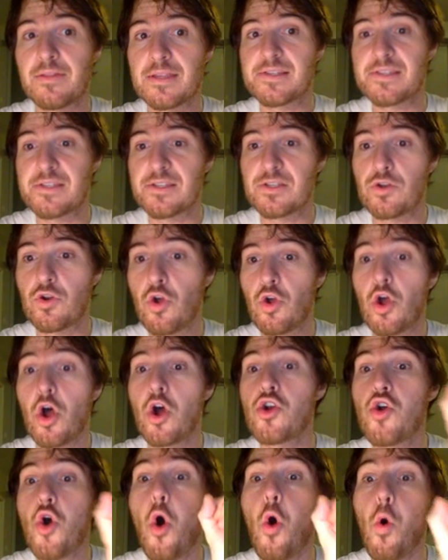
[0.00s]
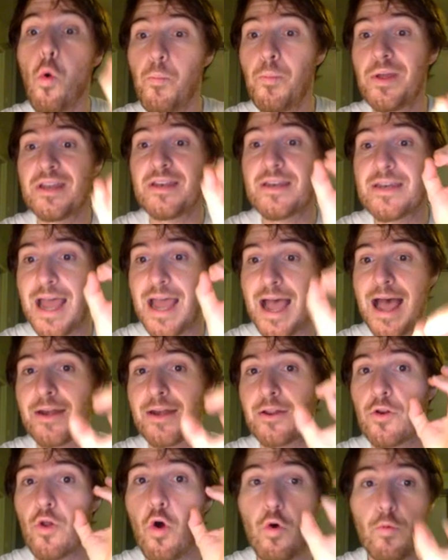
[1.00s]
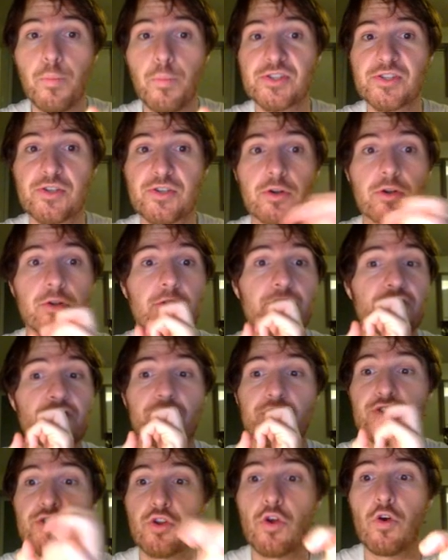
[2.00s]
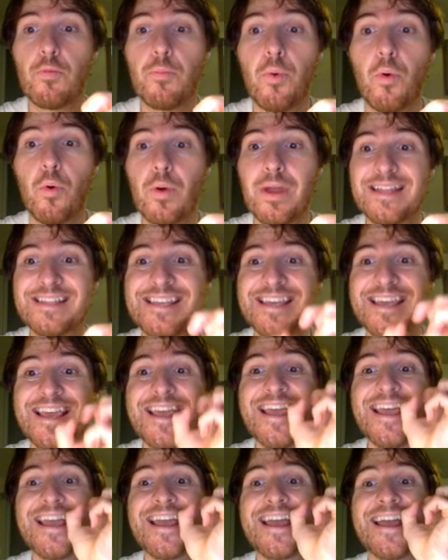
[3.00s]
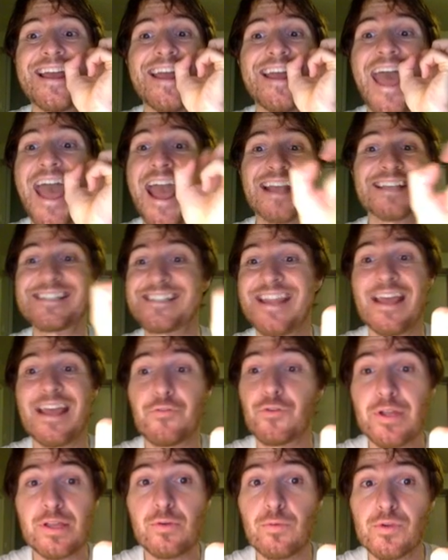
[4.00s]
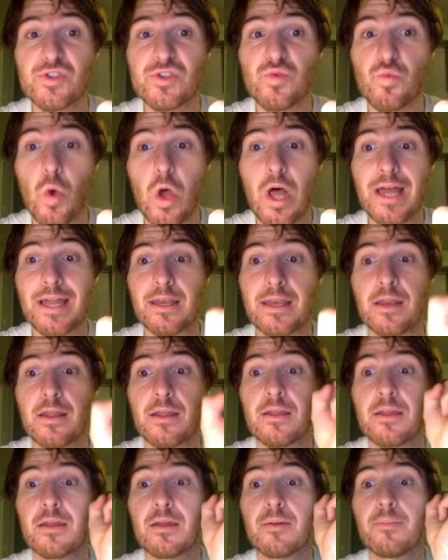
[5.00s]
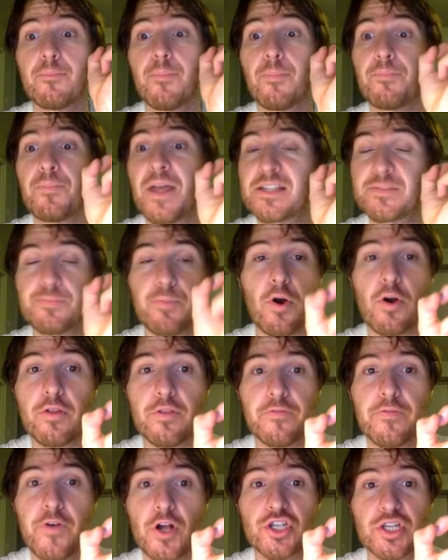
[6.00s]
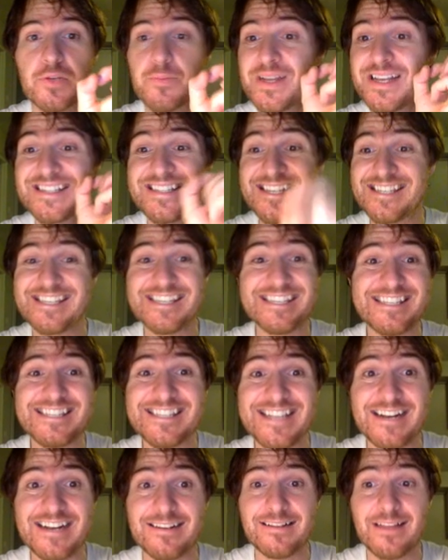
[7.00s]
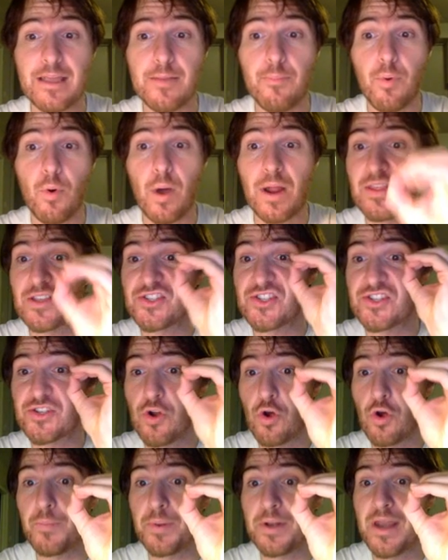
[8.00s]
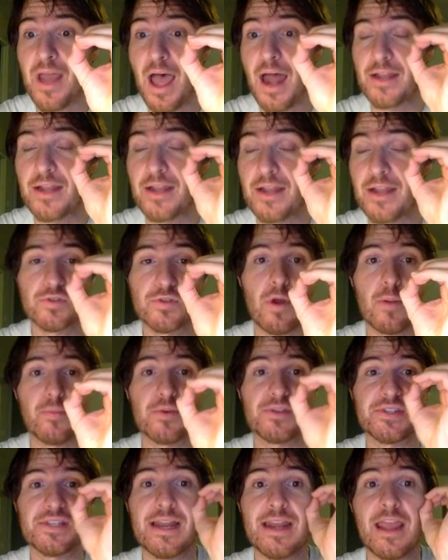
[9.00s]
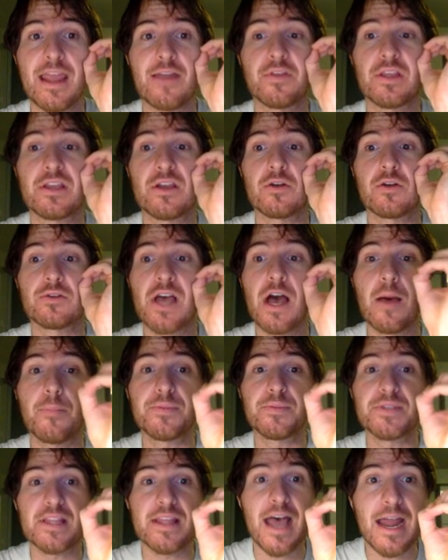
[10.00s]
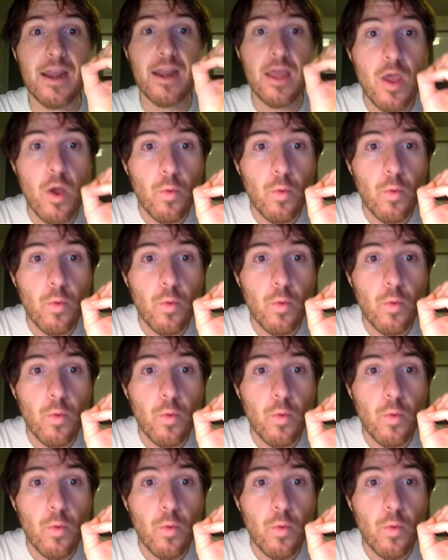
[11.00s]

This is an open dot. In open circles, there's no point. X never equals 1. That's part of the function because this isn't technically a point. This is an open dot. It's supposed to represent everything goes up to that.